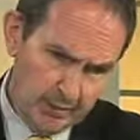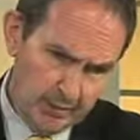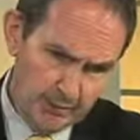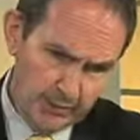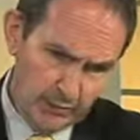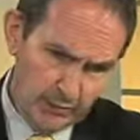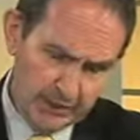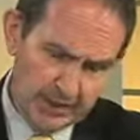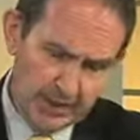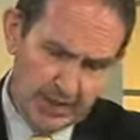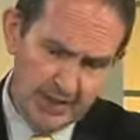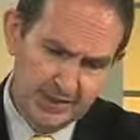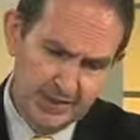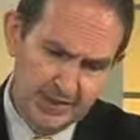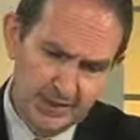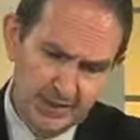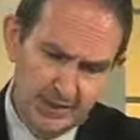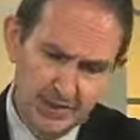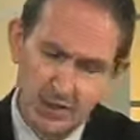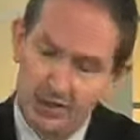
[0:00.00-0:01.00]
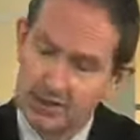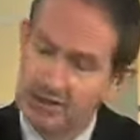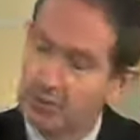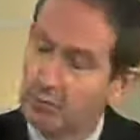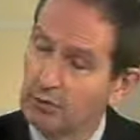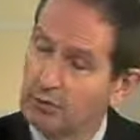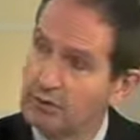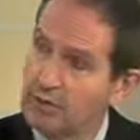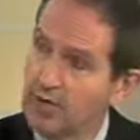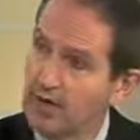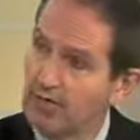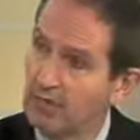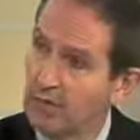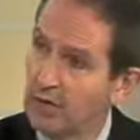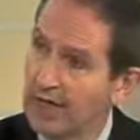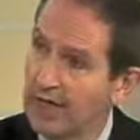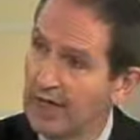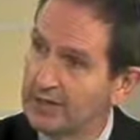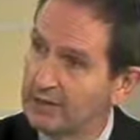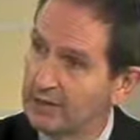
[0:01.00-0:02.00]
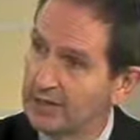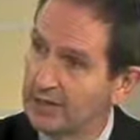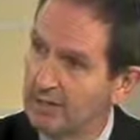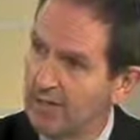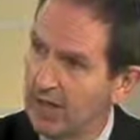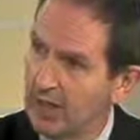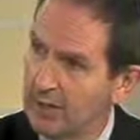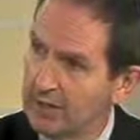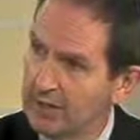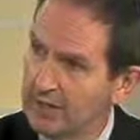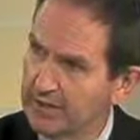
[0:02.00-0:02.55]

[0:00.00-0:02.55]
broadcasters associated with Nova 100 in Melbourne.